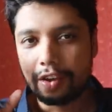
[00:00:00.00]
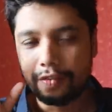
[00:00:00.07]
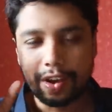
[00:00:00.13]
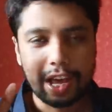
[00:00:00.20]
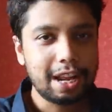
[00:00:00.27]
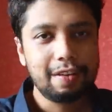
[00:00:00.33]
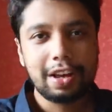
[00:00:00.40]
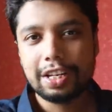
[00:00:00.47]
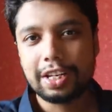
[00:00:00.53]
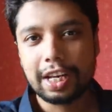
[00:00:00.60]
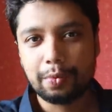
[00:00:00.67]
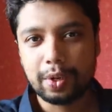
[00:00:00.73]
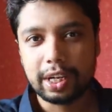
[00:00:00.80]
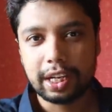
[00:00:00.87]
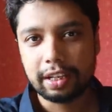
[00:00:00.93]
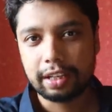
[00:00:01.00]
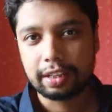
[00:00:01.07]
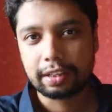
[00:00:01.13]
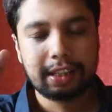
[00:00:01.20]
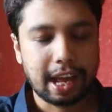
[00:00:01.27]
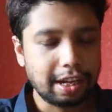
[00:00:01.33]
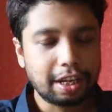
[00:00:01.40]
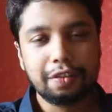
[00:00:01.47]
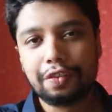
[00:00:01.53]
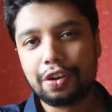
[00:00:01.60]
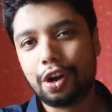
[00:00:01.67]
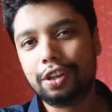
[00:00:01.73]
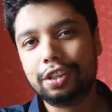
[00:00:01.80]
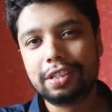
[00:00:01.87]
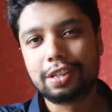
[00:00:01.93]
very, very genuinely, thank you for
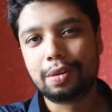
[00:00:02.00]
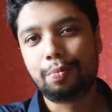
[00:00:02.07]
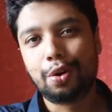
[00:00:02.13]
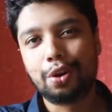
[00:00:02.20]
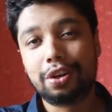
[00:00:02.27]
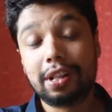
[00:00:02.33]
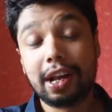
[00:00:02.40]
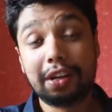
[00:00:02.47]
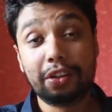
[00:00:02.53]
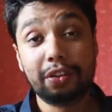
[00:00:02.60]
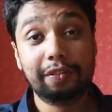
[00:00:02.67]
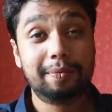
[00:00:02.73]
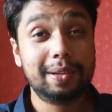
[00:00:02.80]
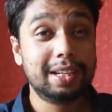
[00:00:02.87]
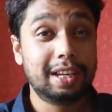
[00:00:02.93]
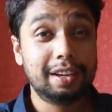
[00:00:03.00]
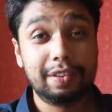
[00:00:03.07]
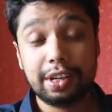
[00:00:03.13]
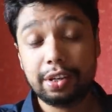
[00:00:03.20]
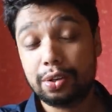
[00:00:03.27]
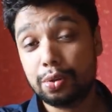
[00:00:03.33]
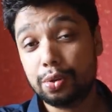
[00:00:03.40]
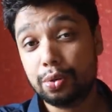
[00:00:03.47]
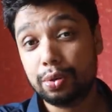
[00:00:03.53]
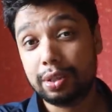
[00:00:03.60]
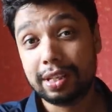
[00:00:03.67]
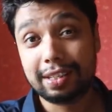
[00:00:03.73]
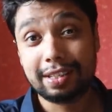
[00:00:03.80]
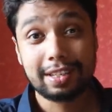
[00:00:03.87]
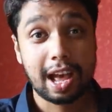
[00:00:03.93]
all the support that you've been giving to
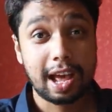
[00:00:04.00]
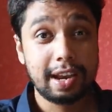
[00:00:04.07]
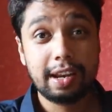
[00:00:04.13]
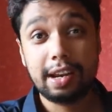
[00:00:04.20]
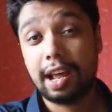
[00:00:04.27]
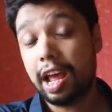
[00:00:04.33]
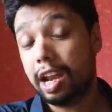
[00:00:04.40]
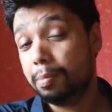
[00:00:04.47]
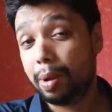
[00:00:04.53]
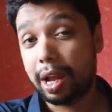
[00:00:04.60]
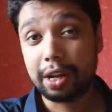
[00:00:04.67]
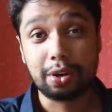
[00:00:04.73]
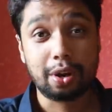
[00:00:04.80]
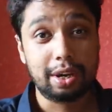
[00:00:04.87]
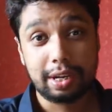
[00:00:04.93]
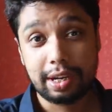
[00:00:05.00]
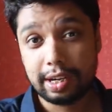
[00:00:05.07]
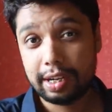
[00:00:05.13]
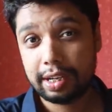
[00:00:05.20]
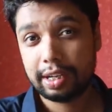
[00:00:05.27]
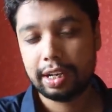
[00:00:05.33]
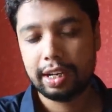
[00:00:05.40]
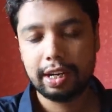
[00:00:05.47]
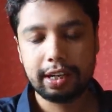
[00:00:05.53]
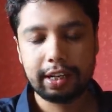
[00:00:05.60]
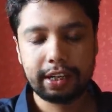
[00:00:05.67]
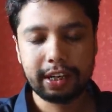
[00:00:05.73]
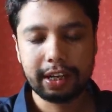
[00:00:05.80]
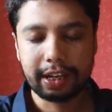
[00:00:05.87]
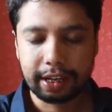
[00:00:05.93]
this channel and my content.
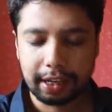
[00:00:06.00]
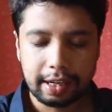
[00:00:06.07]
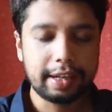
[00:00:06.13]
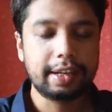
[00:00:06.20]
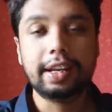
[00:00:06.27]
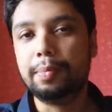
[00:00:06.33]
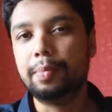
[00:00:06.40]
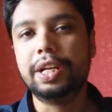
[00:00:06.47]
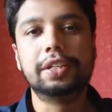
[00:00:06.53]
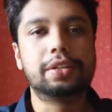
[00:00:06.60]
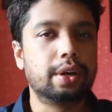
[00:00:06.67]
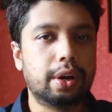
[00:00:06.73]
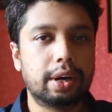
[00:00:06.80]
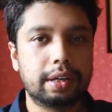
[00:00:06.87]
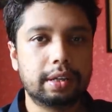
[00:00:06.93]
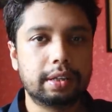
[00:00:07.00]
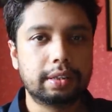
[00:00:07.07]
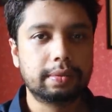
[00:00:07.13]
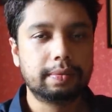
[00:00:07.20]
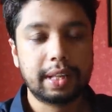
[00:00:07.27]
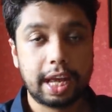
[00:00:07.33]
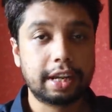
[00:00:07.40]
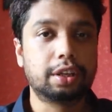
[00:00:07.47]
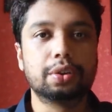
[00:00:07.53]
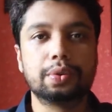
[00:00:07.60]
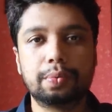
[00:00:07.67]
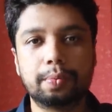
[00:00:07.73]
It really, really means a lot. Thank you.